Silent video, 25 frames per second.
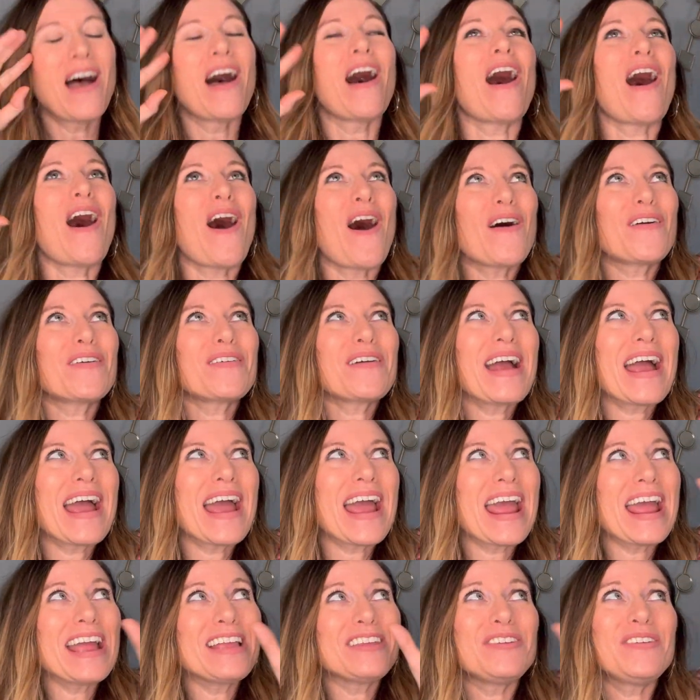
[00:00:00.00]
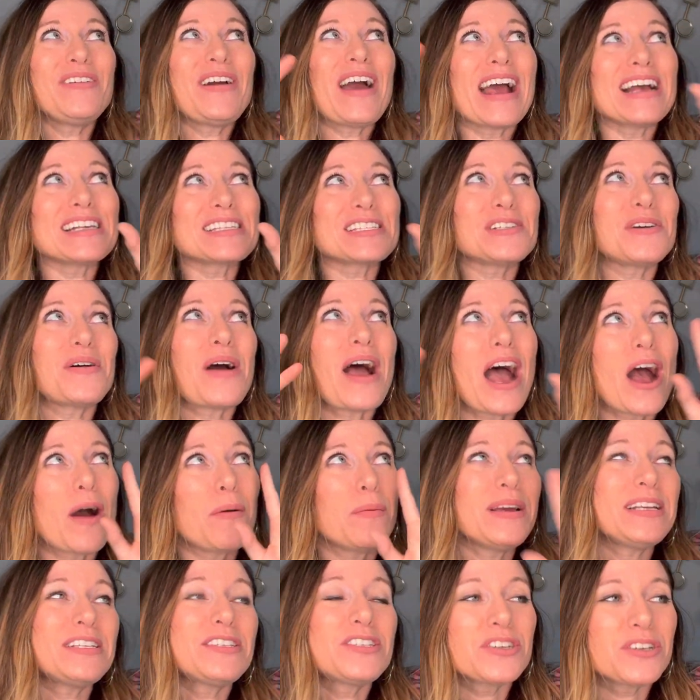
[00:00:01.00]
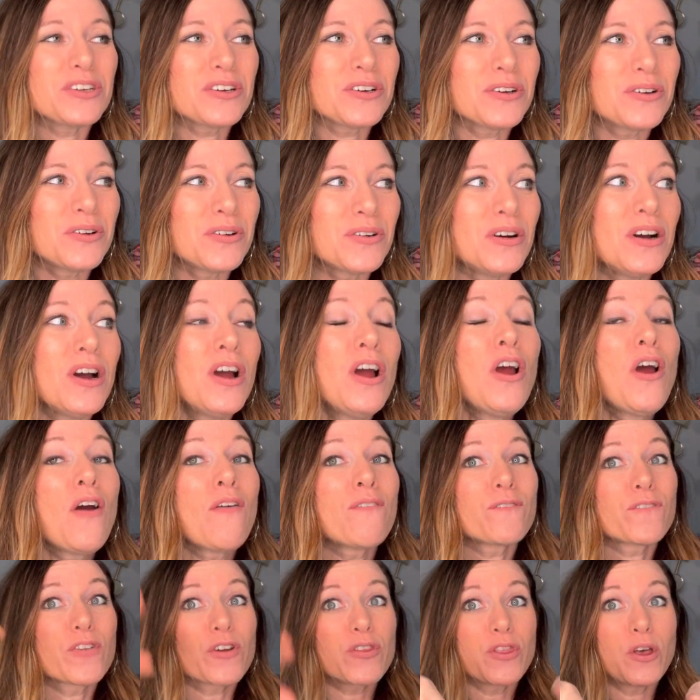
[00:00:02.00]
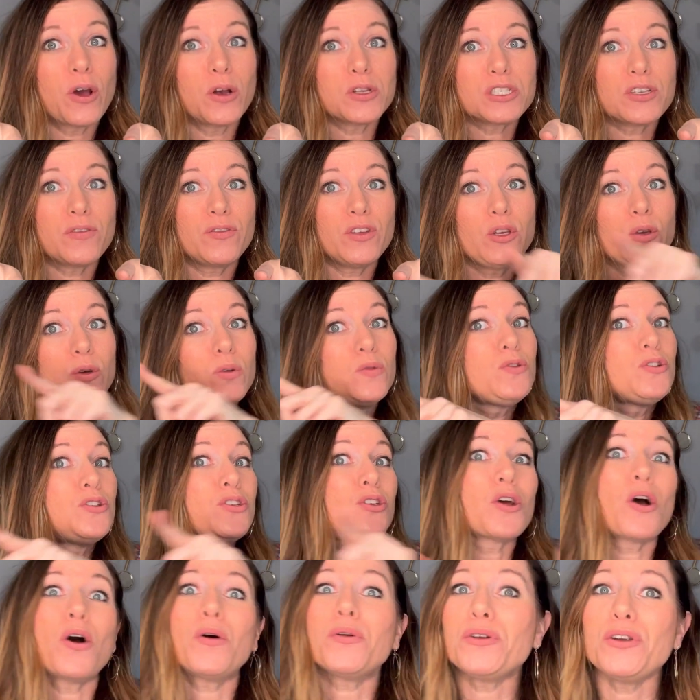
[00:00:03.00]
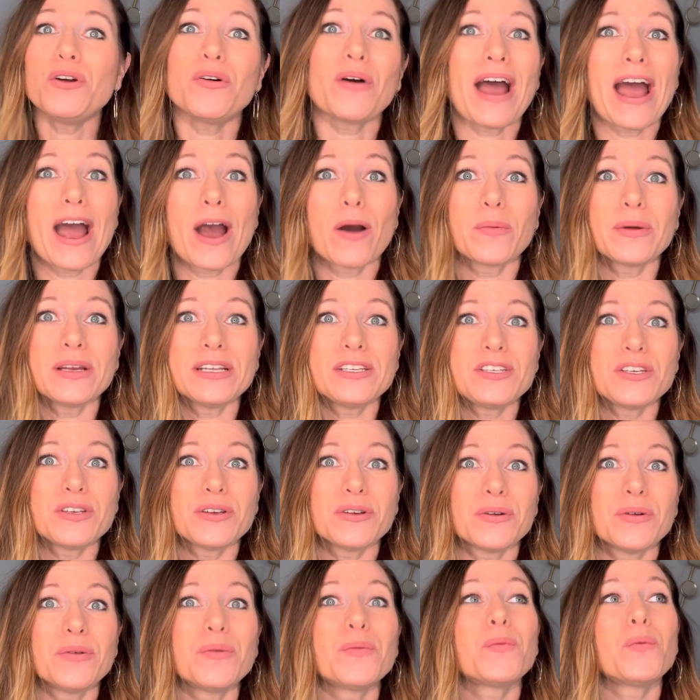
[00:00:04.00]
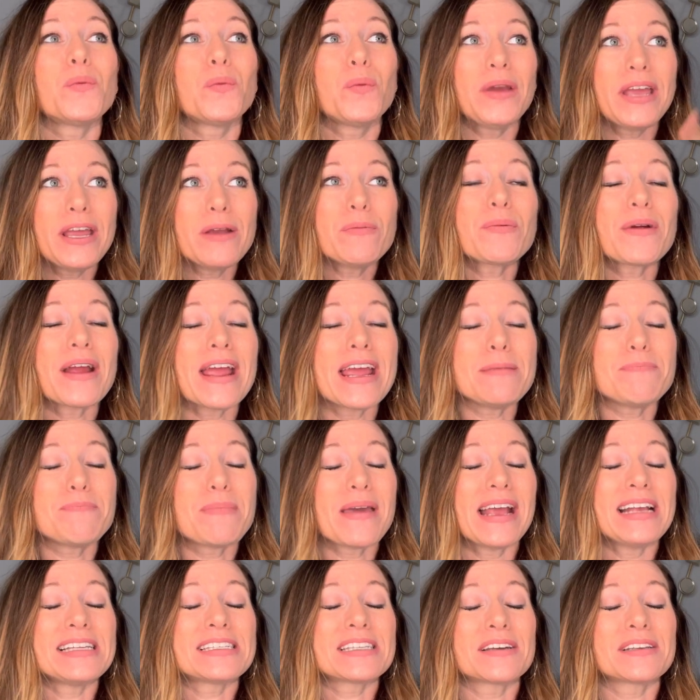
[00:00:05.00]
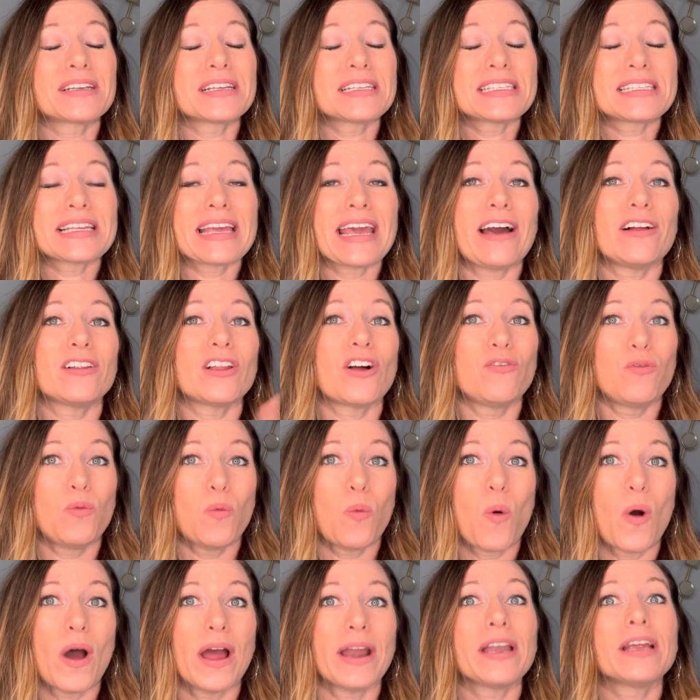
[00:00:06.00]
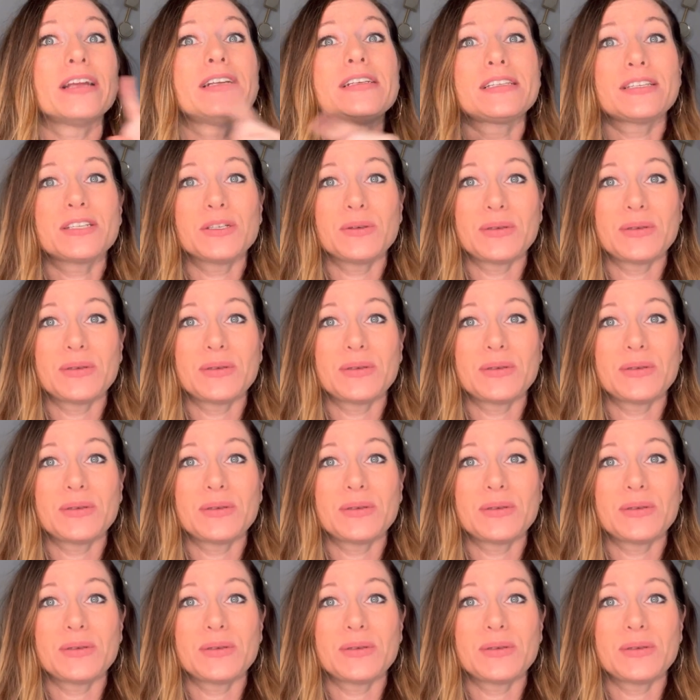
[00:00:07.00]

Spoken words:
All right, you guys know how we do. For those of you who don't know how we do, we rate based on a scale of 1 to